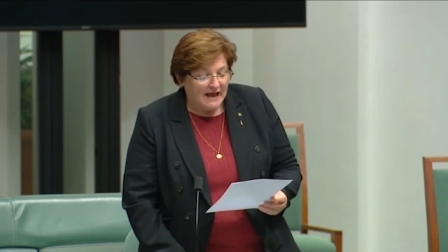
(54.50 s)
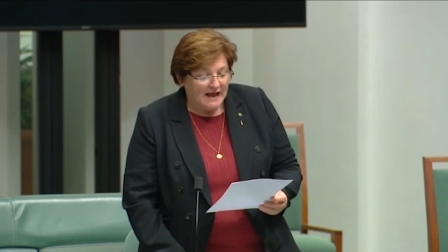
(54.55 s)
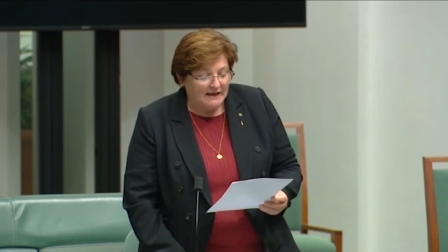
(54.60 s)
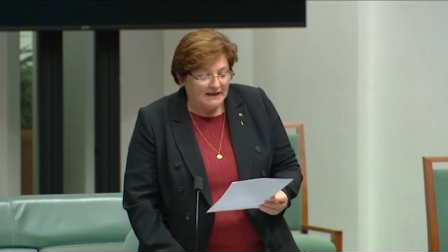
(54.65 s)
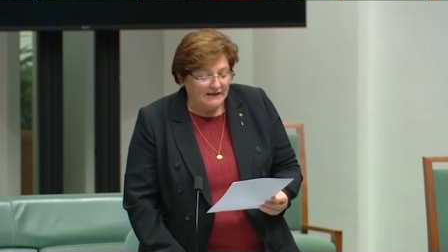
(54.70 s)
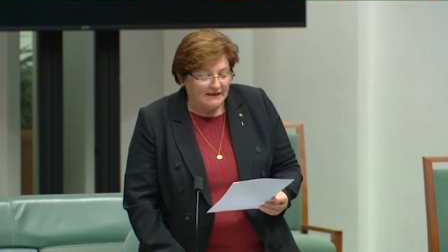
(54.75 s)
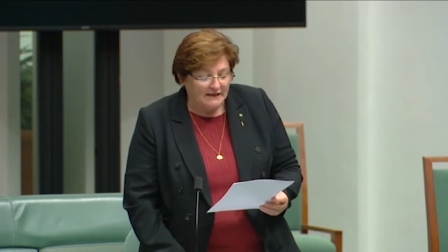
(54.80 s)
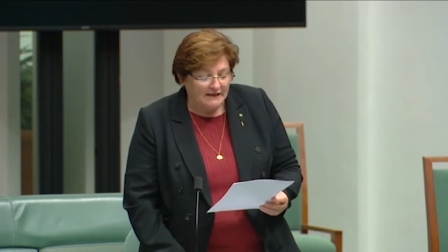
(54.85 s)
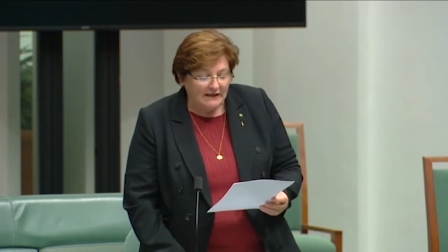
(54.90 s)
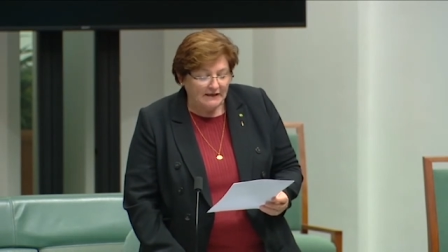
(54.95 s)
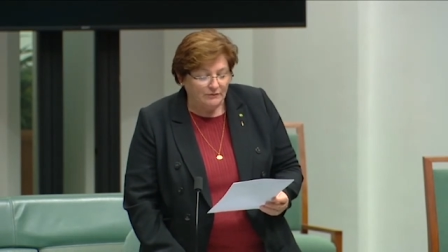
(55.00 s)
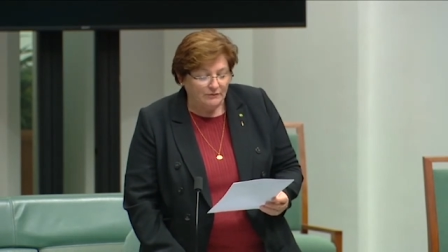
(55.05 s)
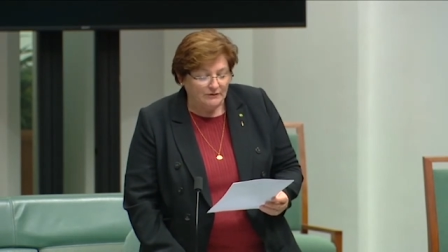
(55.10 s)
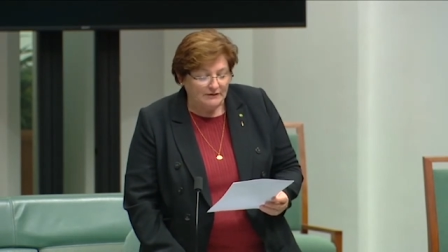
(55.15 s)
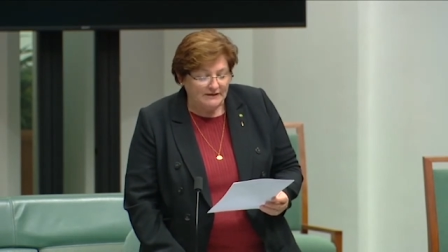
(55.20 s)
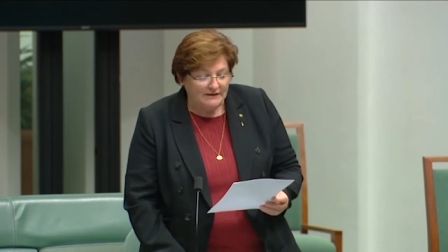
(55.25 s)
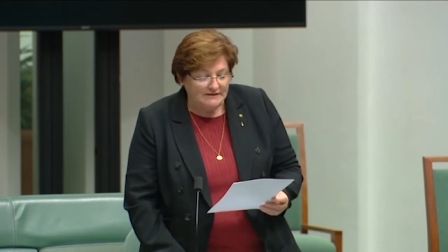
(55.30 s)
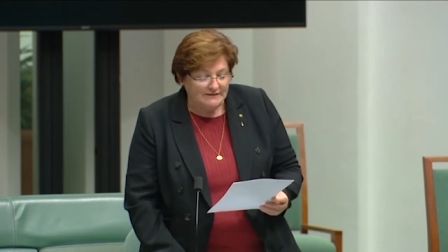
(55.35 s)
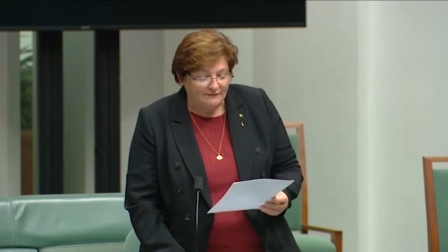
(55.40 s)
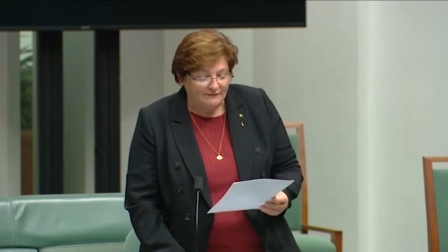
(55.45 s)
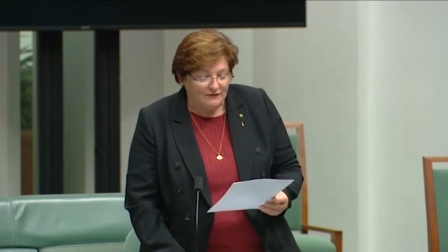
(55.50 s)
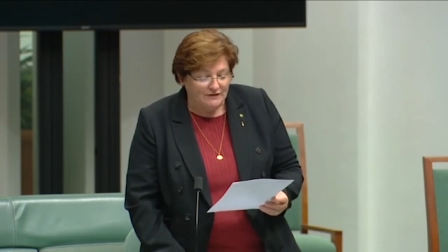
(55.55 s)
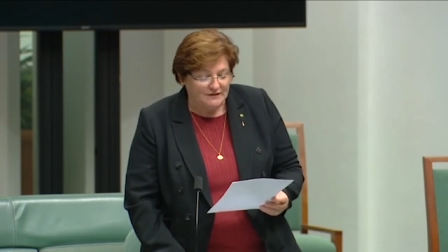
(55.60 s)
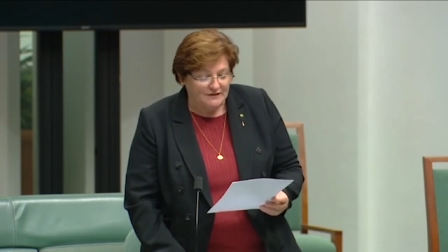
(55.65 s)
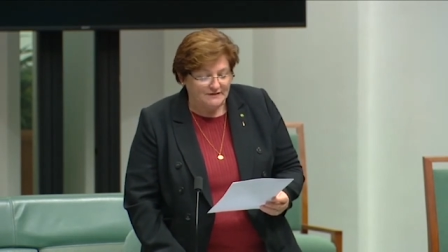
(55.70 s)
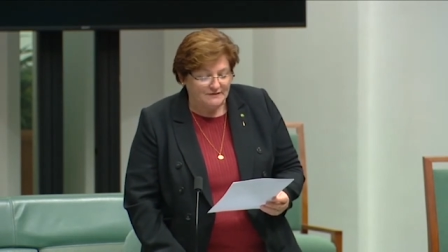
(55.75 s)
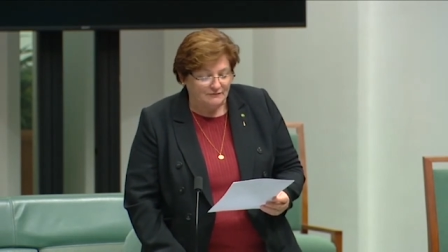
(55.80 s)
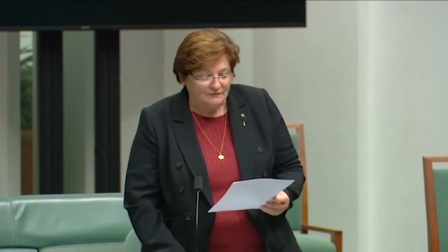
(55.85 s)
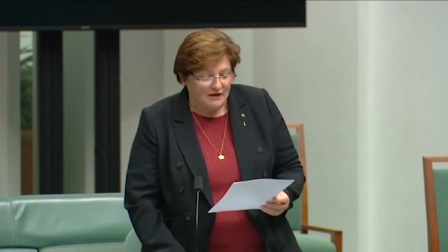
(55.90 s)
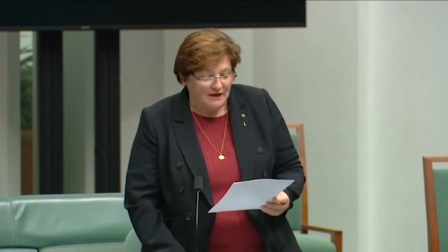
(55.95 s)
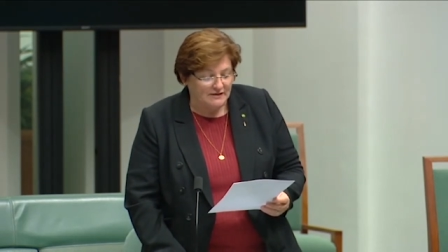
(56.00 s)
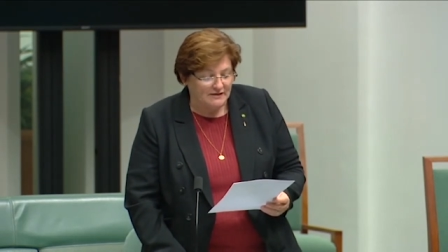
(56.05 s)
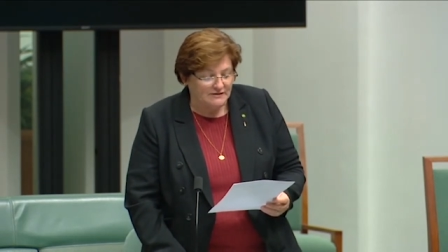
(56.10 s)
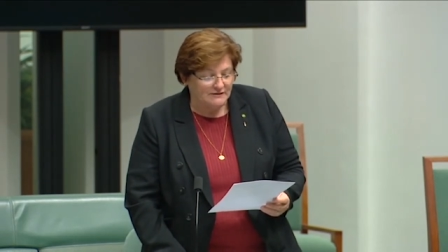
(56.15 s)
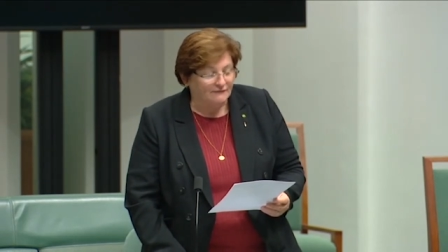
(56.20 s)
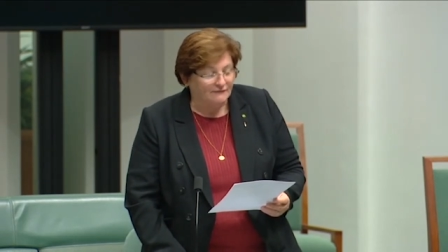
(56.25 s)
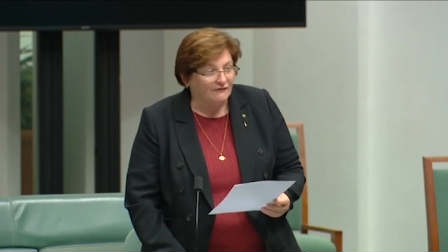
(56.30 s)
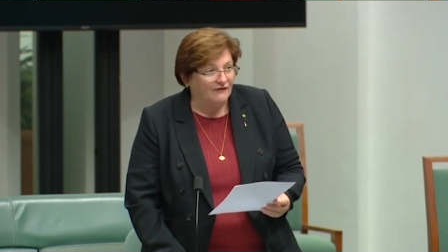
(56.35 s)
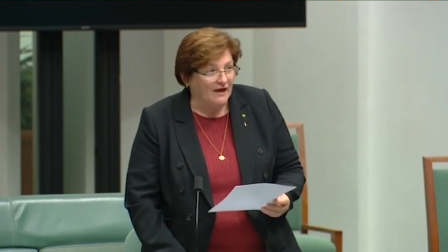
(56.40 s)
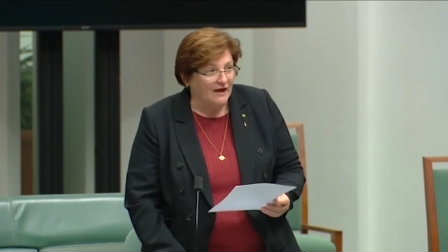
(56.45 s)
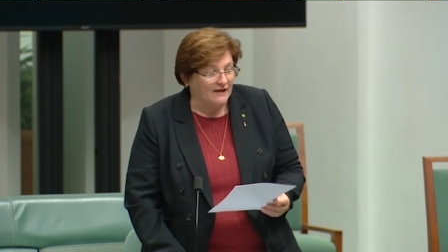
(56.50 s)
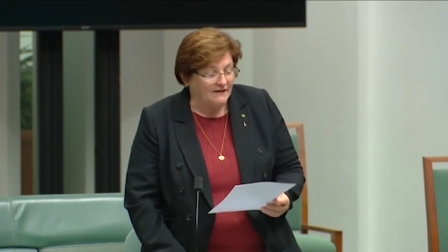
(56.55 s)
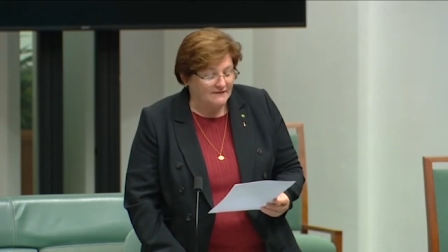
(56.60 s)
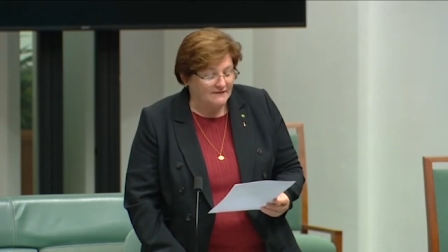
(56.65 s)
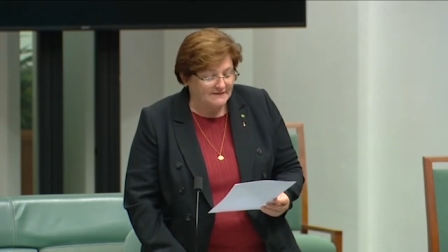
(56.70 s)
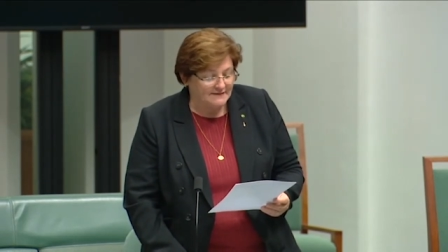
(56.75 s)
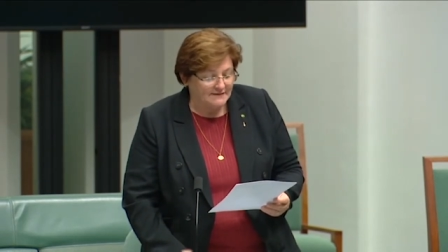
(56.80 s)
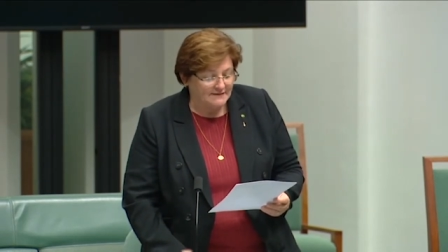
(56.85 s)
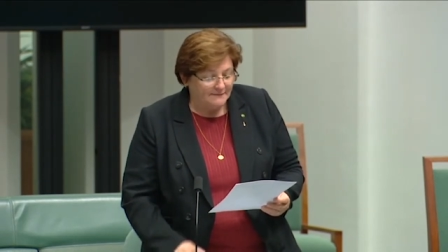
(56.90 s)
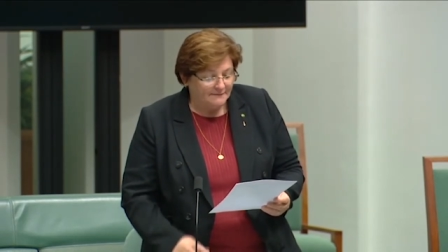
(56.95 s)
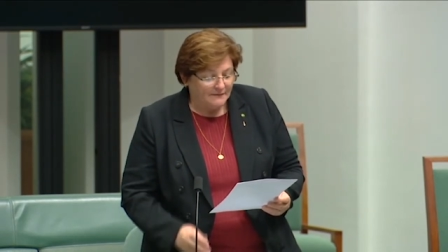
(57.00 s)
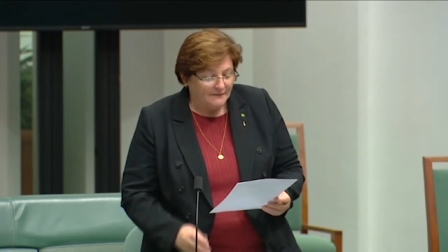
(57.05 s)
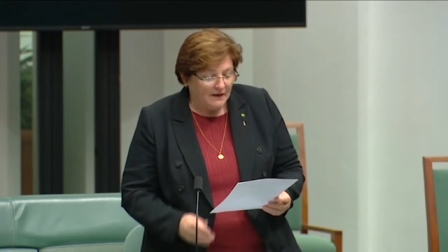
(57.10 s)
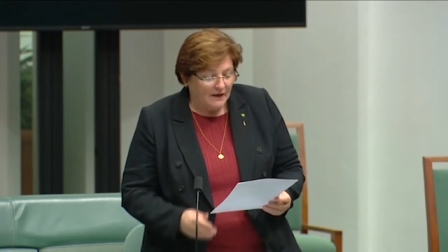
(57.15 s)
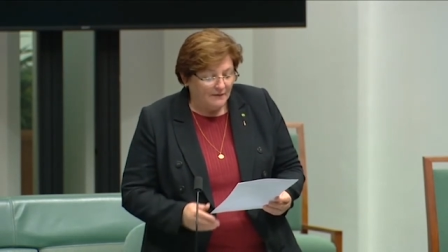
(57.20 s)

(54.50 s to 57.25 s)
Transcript: and an equally diverse range of faiths.